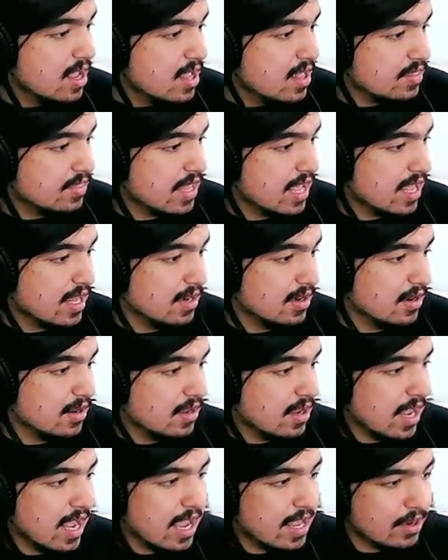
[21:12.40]
Then
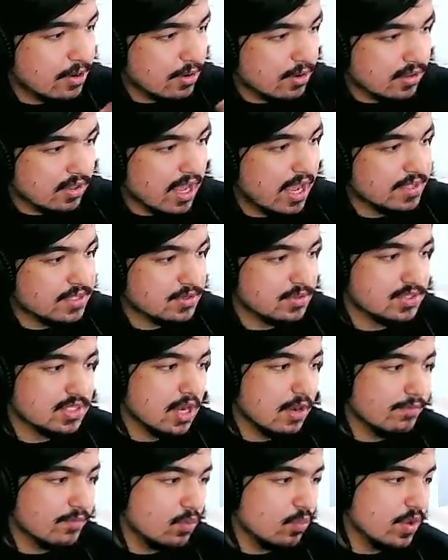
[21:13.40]
Hayder aligns
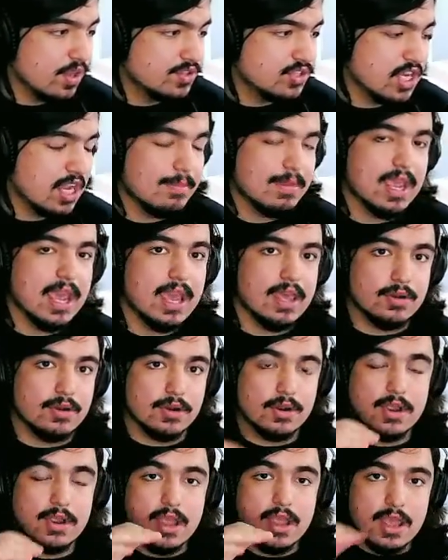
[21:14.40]
herself with Jamie
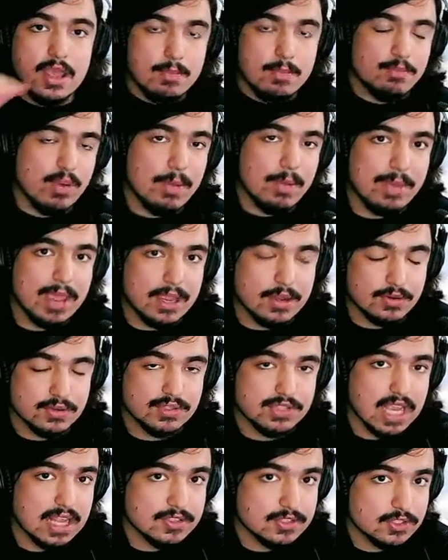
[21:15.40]
Hayder. Britt Baker
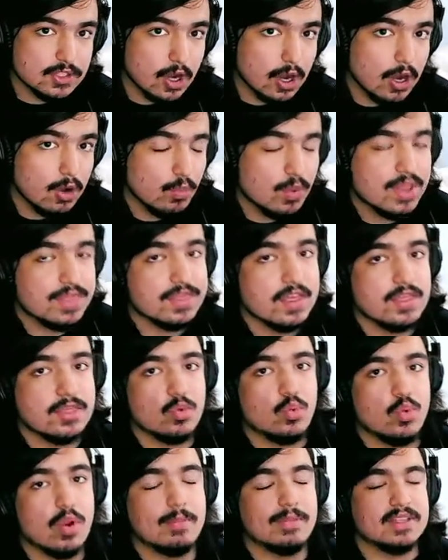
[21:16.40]
stands tall with the
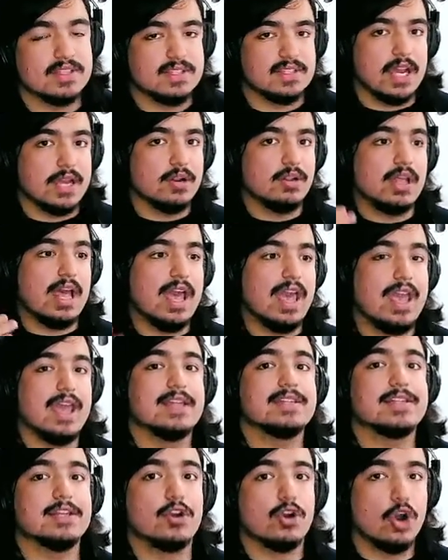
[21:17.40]
women's title at hand
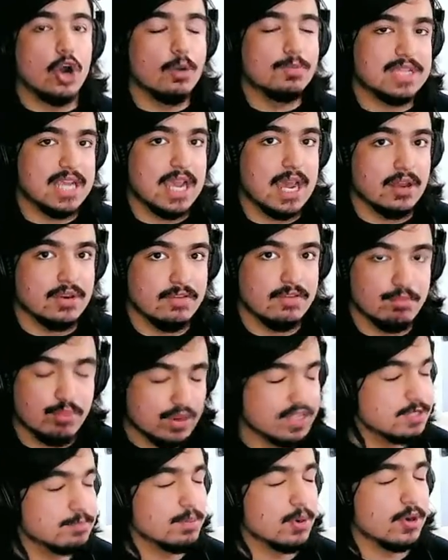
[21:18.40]
in her hometown of
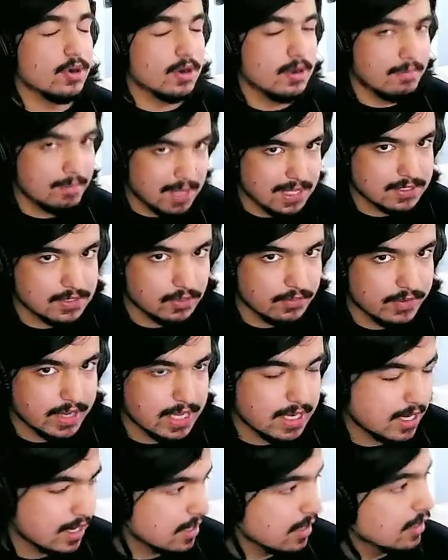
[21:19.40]
Brittsburgh,
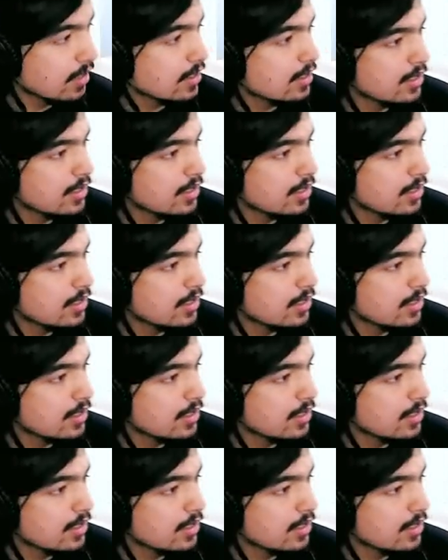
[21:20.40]
Pennsylvania.